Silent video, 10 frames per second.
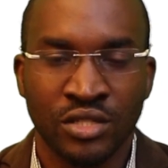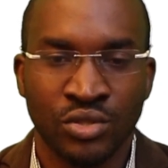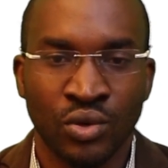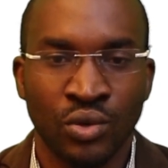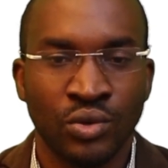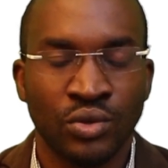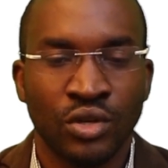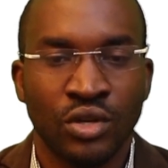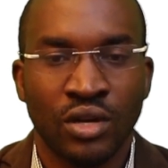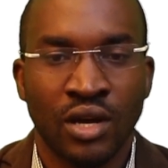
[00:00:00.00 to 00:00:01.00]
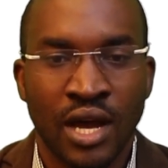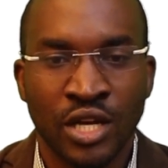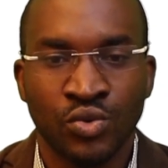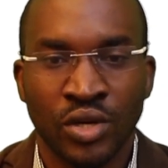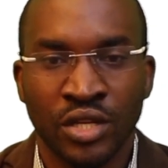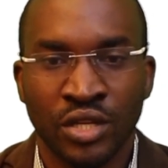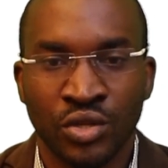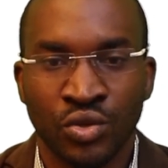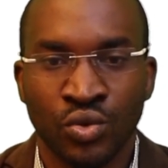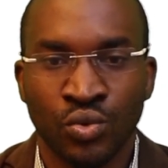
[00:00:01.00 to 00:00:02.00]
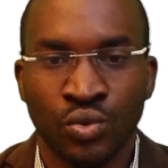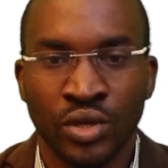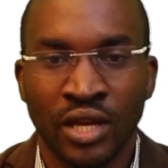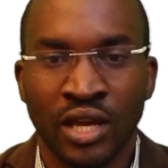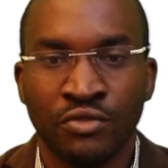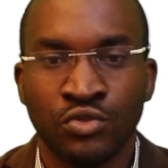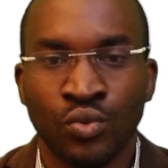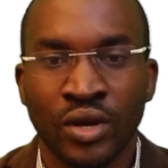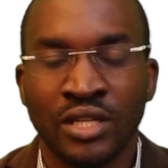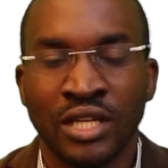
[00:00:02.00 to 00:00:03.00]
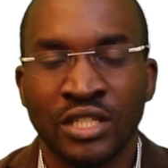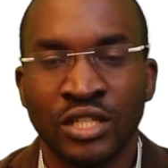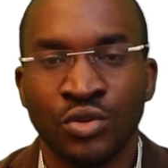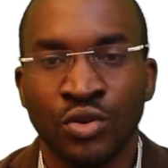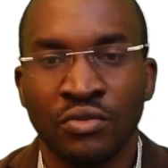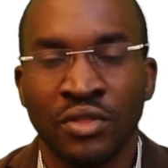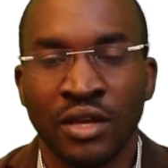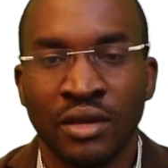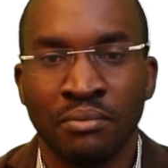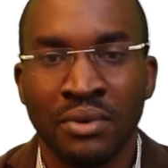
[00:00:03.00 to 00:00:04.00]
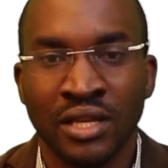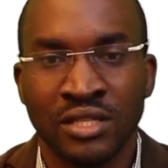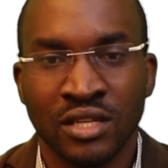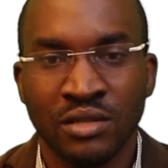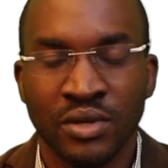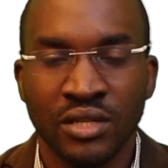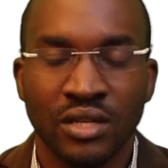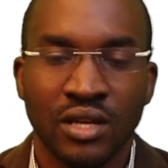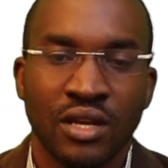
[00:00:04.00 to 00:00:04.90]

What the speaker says: So actually, you will have to wait until you have the bank statement